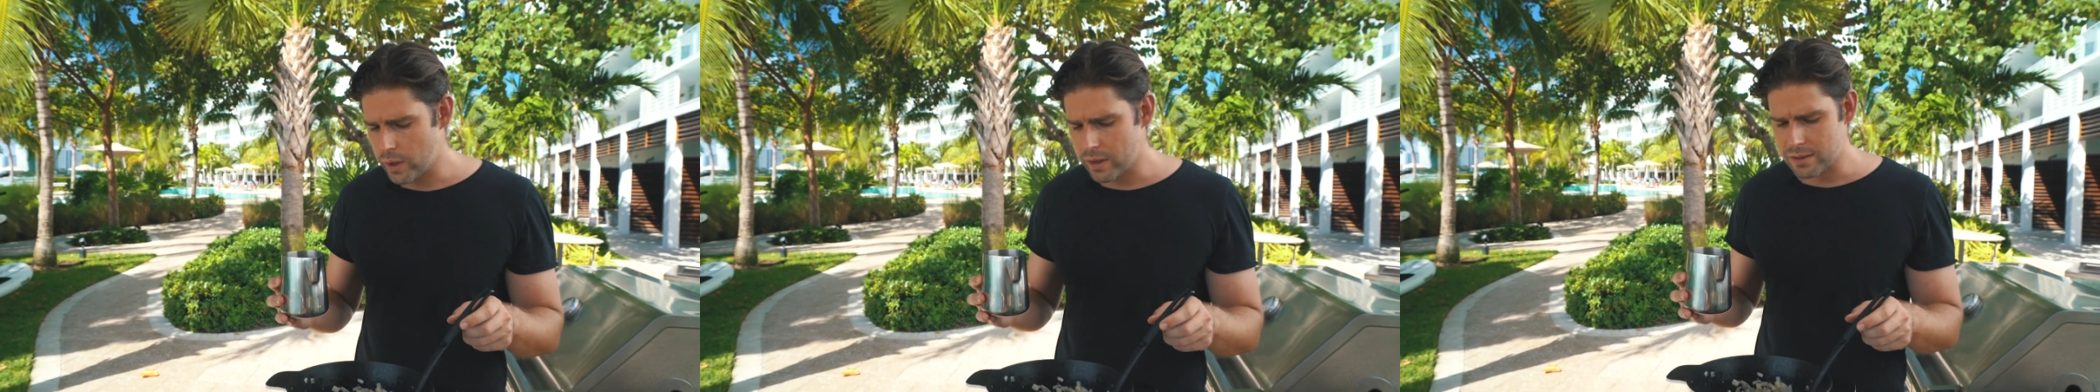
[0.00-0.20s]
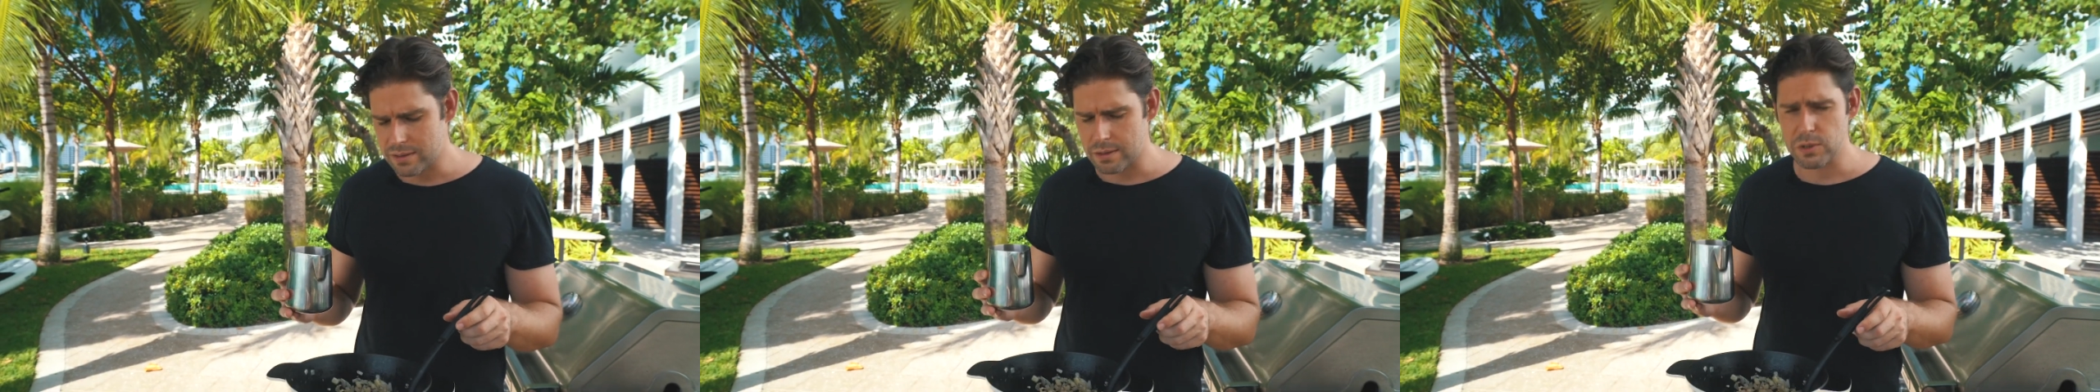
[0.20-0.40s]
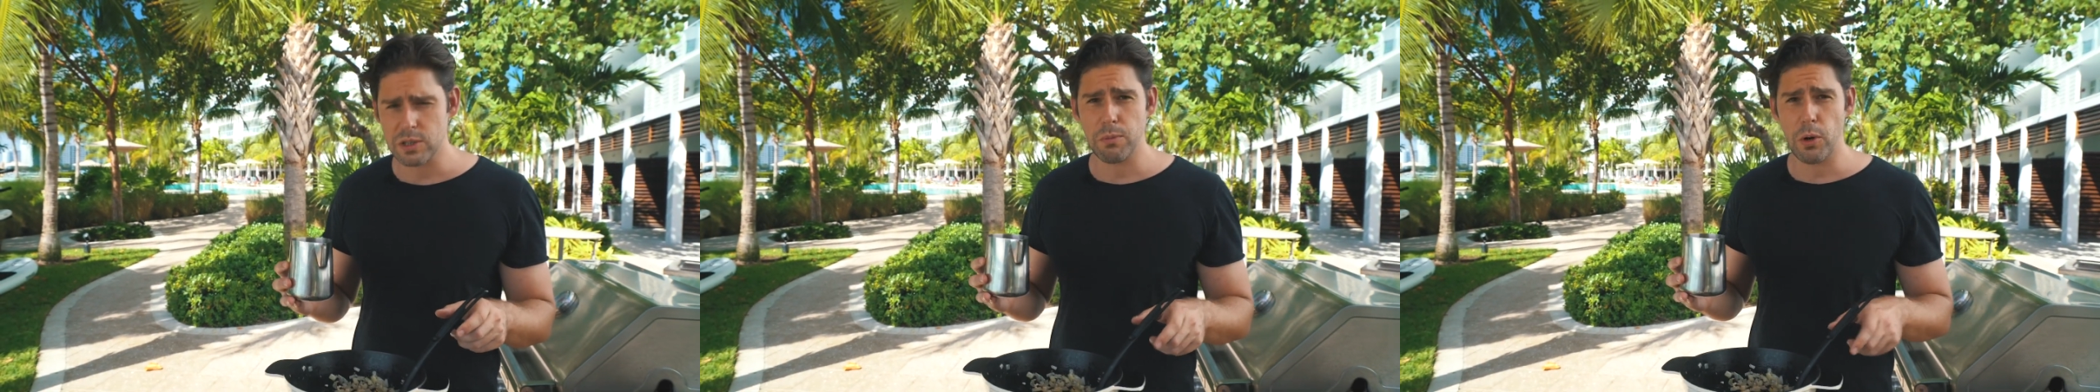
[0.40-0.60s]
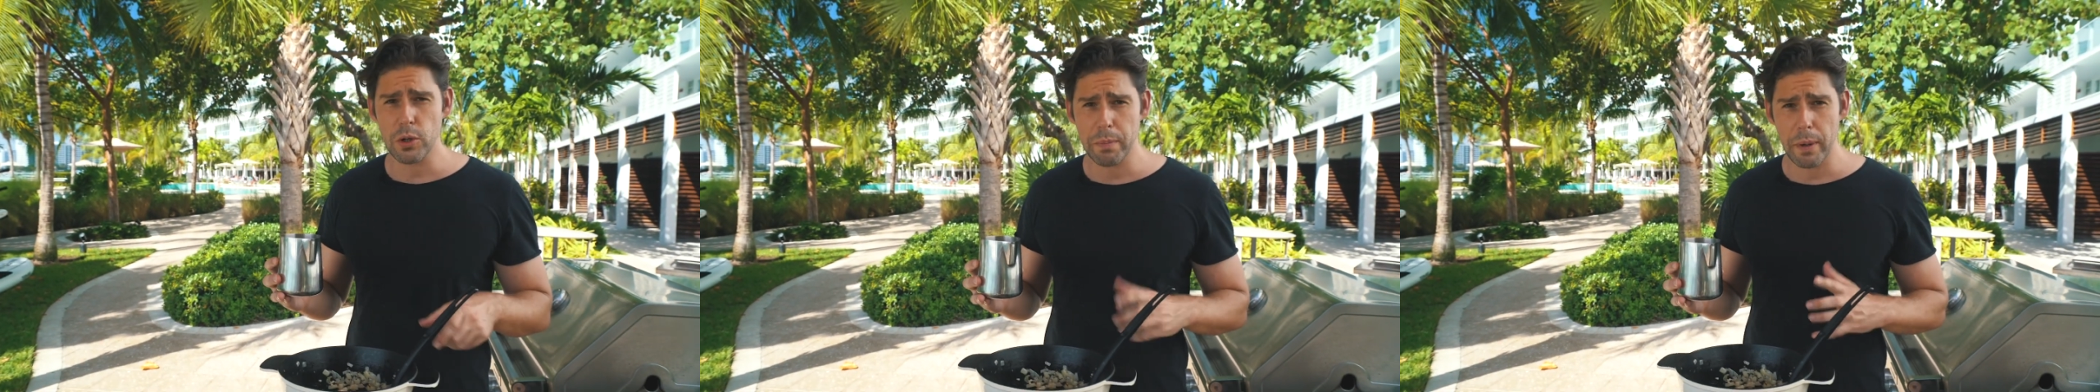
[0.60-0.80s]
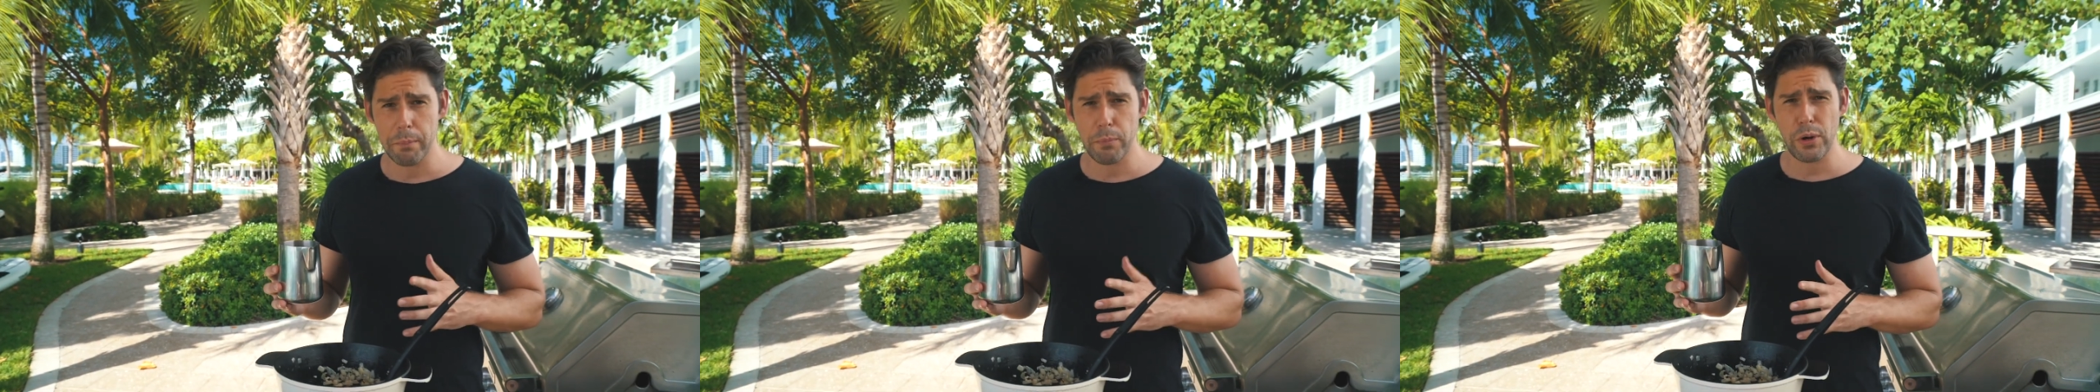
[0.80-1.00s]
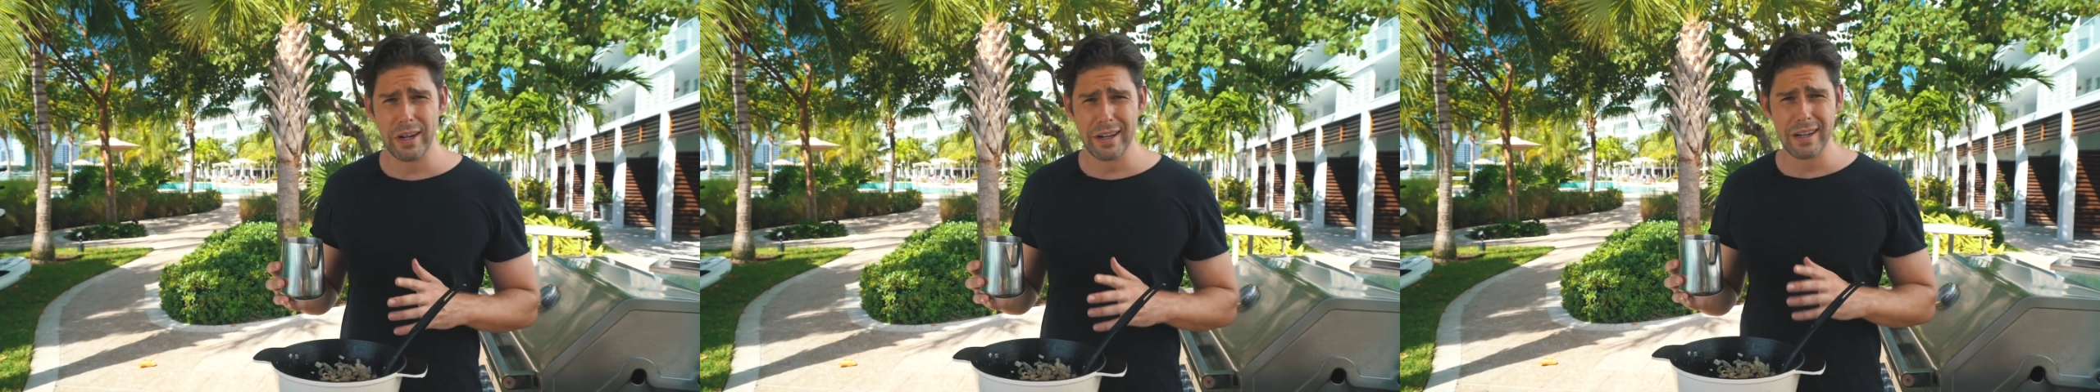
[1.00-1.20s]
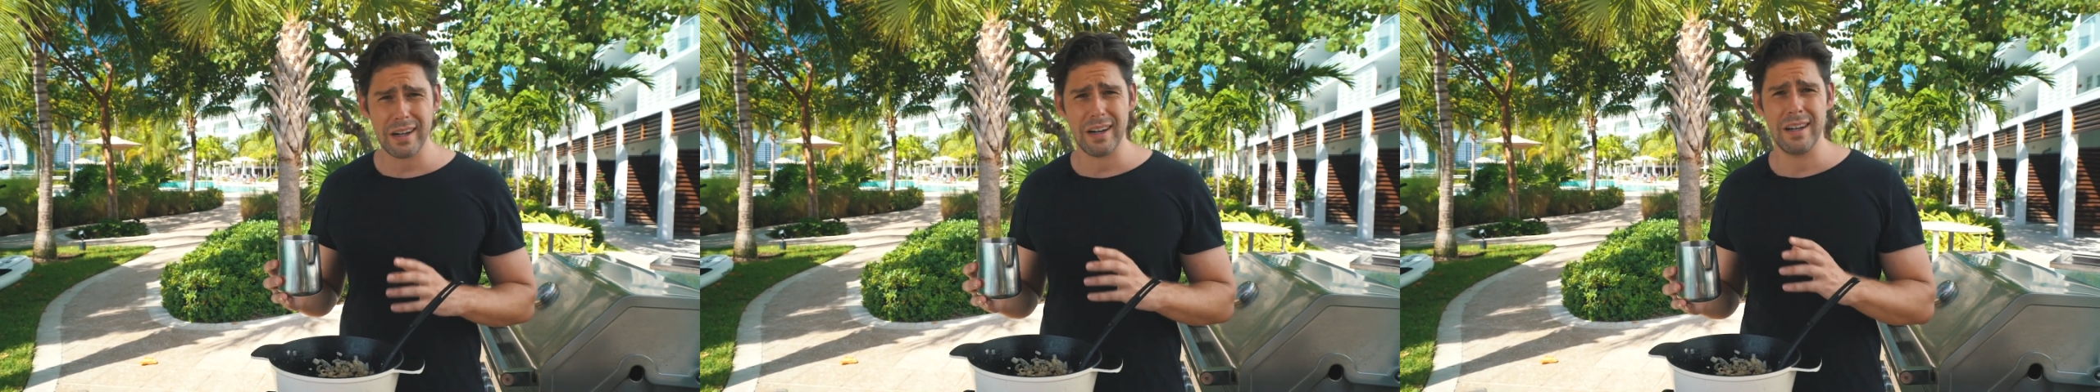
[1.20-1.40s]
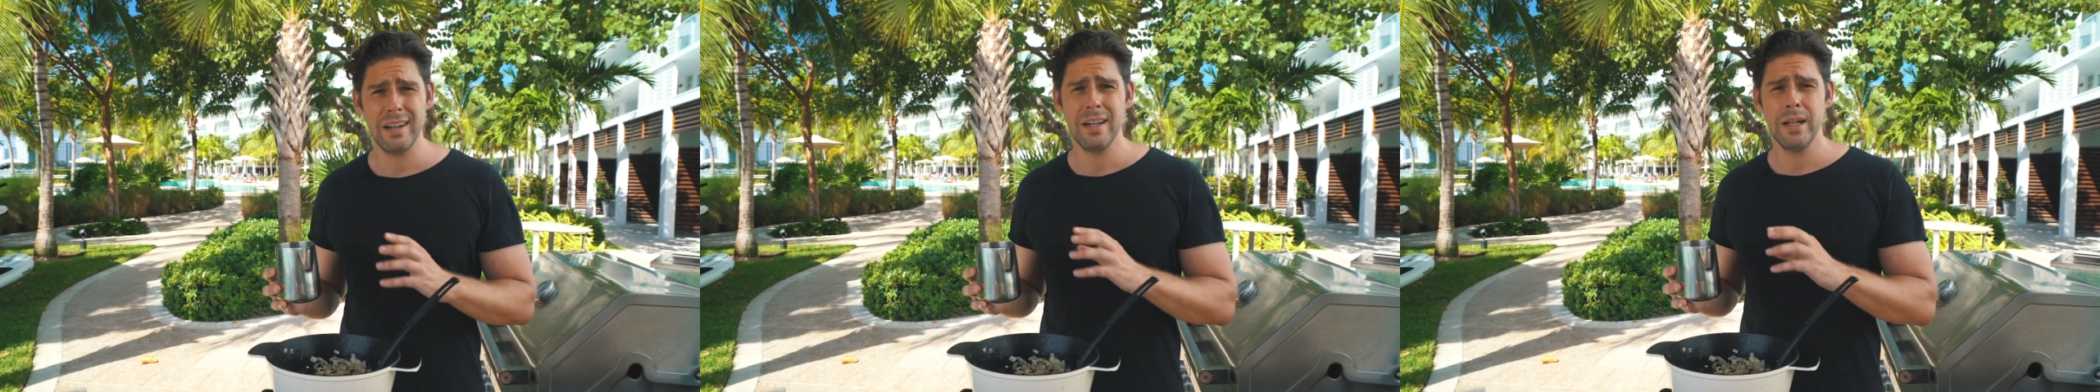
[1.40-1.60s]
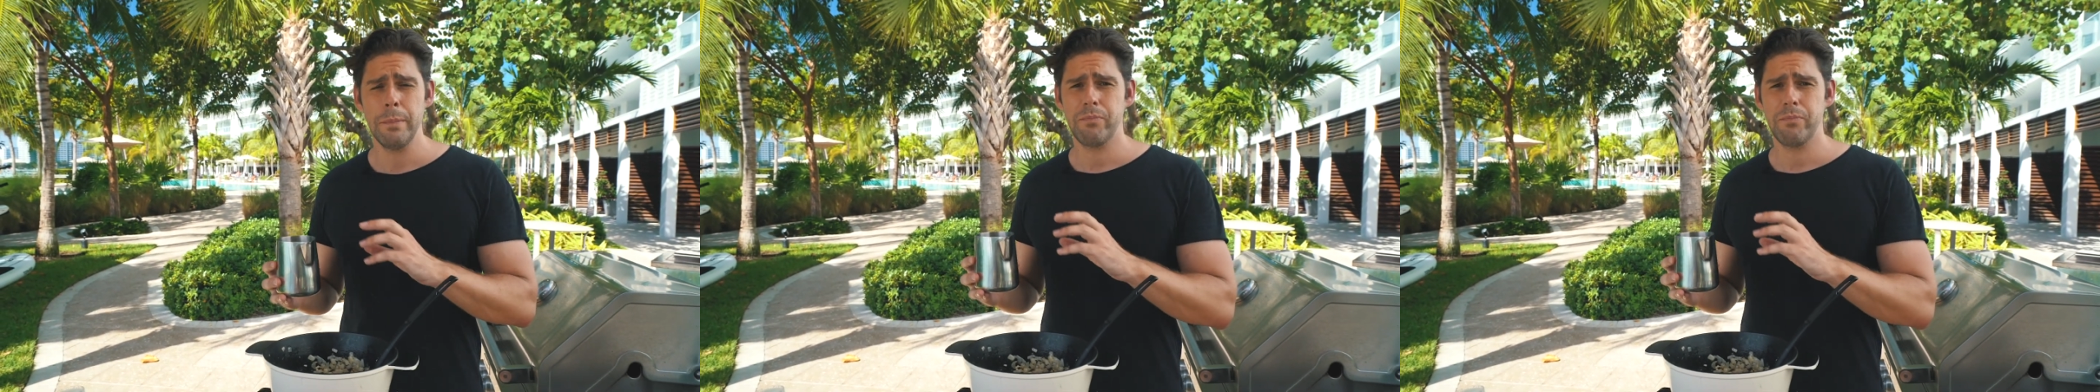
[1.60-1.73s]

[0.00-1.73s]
with some smoked paprika